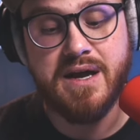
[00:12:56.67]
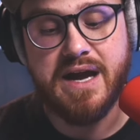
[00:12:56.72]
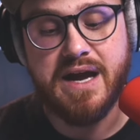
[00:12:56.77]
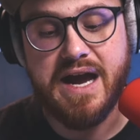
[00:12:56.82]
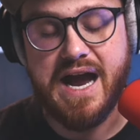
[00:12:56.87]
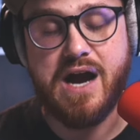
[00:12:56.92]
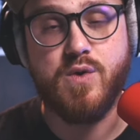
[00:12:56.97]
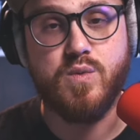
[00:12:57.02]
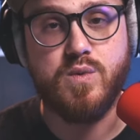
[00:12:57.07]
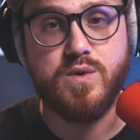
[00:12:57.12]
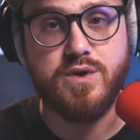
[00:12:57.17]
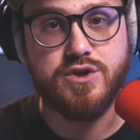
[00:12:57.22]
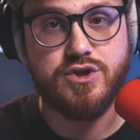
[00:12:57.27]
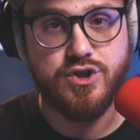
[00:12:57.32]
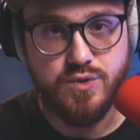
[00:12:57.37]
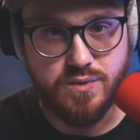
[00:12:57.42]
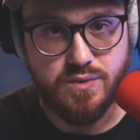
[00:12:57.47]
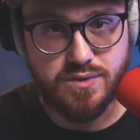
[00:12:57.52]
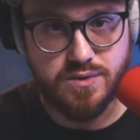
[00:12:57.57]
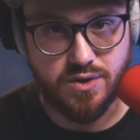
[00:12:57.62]
how
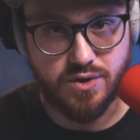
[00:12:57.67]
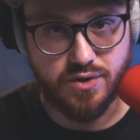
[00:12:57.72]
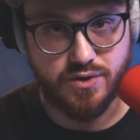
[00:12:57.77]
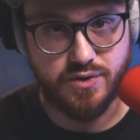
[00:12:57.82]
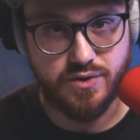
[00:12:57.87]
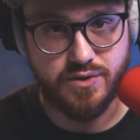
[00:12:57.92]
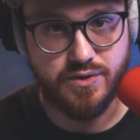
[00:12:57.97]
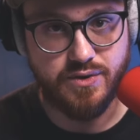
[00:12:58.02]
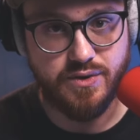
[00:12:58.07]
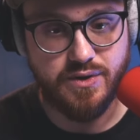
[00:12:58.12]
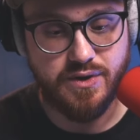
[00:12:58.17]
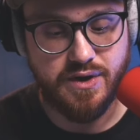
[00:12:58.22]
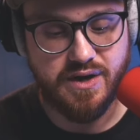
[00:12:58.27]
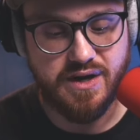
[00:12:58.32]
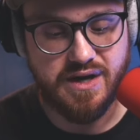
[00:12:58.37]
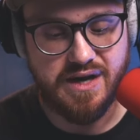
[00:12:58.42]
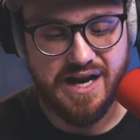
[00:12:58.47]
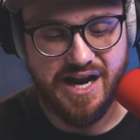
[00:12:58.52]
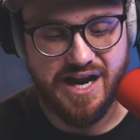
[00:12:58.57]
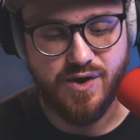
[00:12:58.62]
would you learn
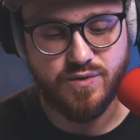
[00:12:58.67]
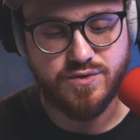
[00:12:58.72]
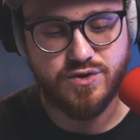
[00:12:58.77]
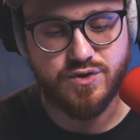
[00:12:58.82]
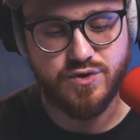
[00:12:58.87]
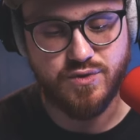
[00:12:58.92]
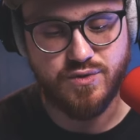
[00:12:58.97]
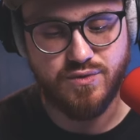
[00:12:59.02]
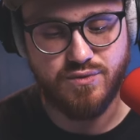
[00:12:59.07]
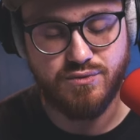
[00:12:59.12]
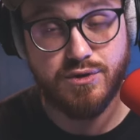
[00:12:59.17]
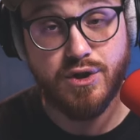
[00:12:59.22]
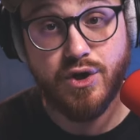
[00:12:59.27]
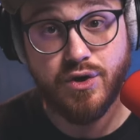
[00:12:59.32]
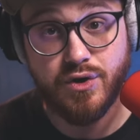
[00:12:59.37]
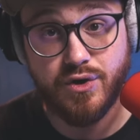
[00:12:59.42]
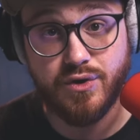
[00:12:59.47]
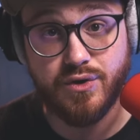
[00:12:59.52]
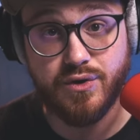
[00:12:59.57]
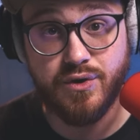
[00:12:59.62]
how to
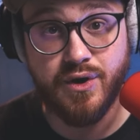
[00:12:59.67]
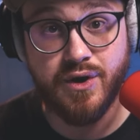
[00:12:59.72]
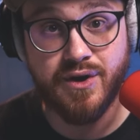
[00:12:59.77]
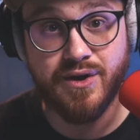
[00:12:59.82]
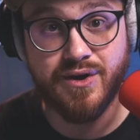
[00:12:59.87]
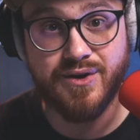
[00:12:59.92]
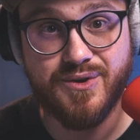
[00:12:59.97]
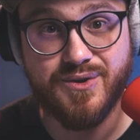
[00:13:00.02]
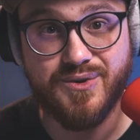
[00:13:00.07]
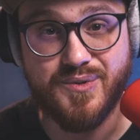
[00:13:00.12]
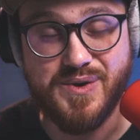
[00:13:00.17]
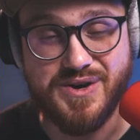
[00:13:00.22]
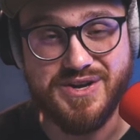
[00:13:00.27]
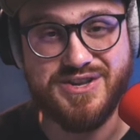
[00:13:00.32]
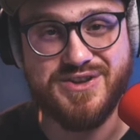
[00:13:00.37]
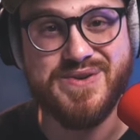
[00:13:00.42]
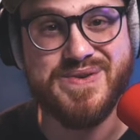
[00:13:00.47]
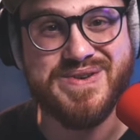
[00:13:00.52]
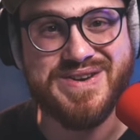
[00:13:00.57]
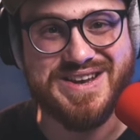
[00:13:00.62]
learn
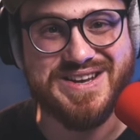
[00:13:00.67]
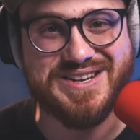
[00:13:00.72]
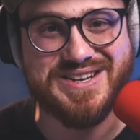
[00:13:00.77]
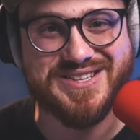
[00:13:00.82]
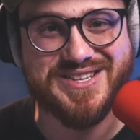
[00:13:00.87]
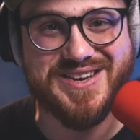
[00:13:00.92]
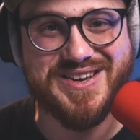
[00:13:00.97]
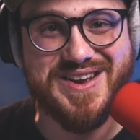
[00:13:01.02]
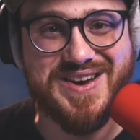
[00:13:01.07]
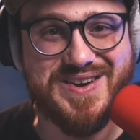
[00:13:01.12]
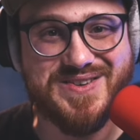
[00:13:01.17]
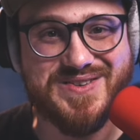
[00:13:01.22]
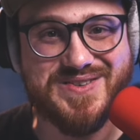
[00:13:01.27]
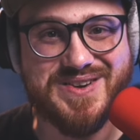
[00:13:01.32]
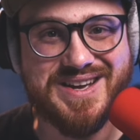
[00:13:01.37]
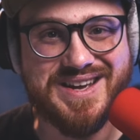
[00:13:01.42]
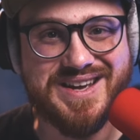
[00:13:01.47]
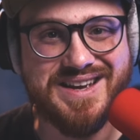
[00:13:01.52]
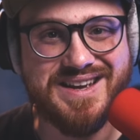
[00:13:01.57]
what you need to know?